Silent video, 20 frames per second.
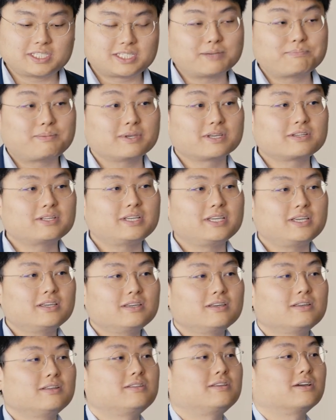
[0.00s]

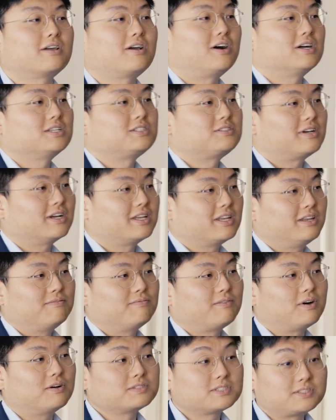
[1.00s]
typically, the contract
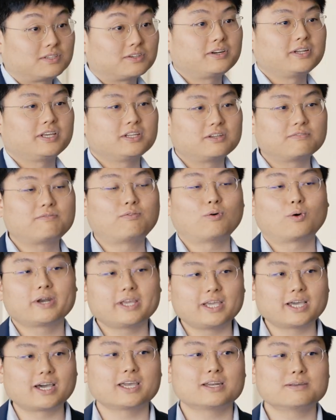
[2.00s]
involves 30 to
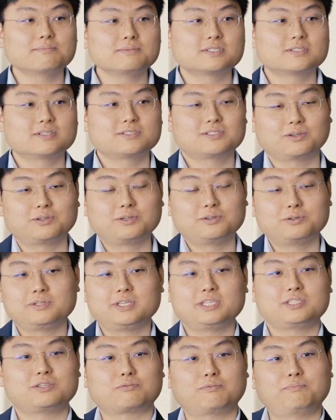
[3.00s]
40 items, so you
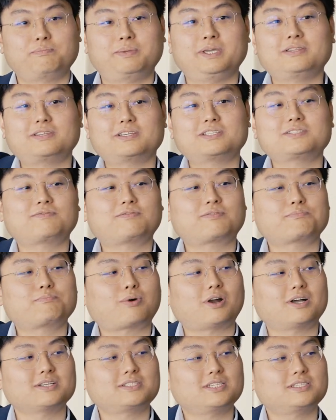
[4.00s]
need to repeat this
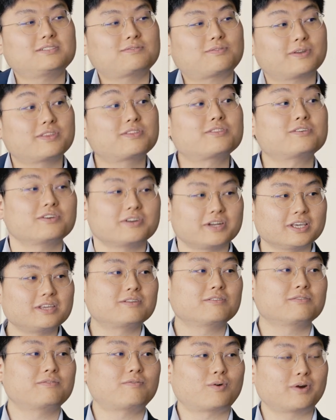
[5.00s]
process for 30
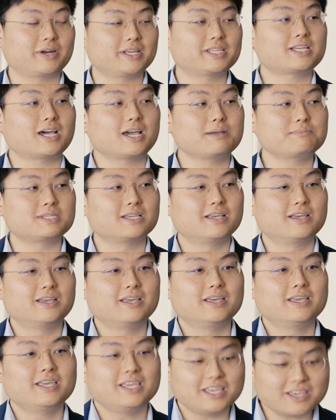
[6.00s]
to 40 times
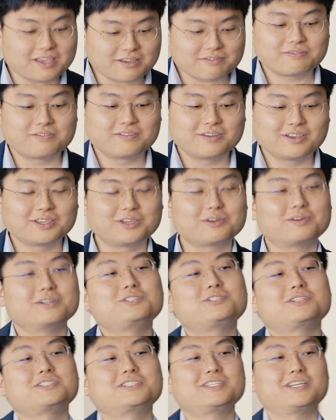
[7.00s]
if you're
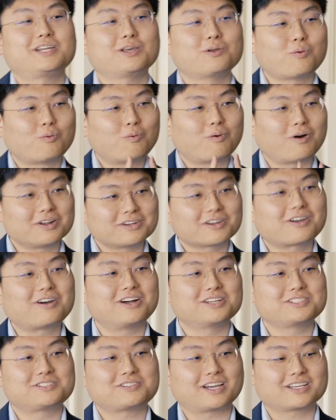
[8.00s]
interested in one
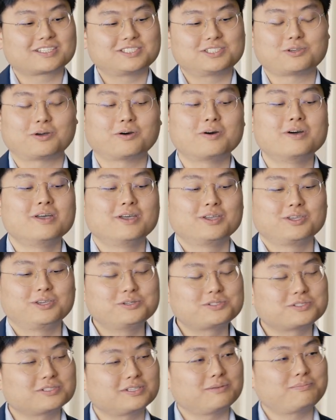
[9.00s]
contract. So
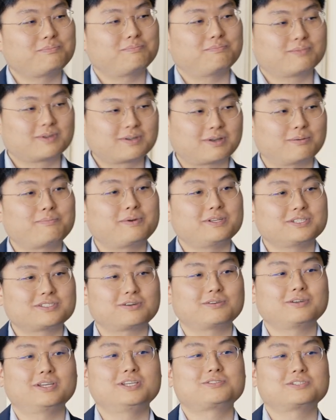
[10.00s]
usually, companies
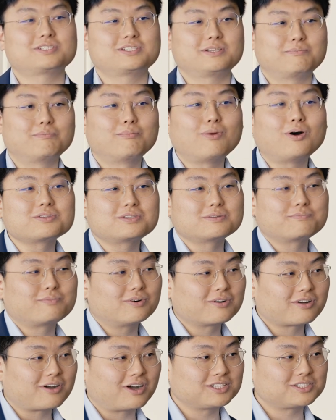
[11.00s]
are interested in
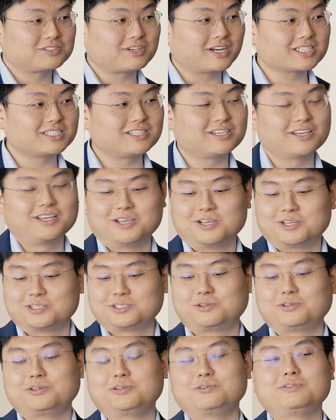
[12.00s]
multiple contracts,
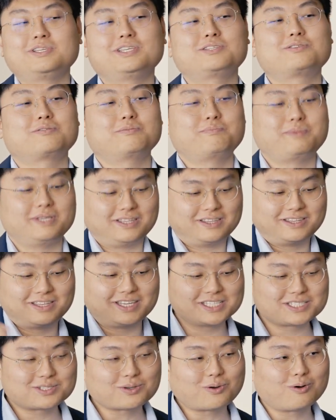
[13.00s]
so you need to repeat
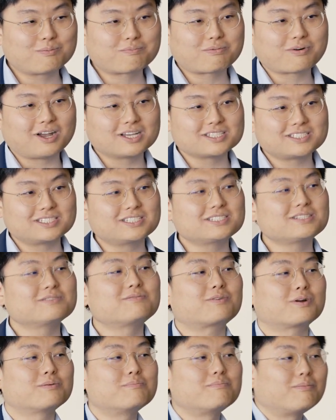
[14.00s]
this whole process
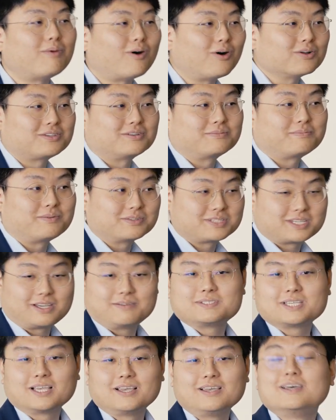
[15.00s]
for multiple
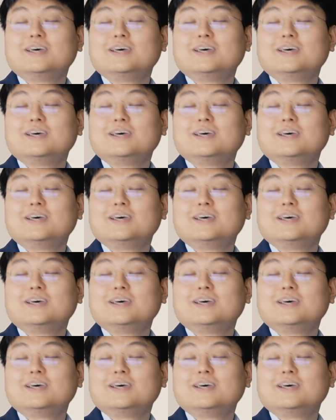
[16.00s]
times.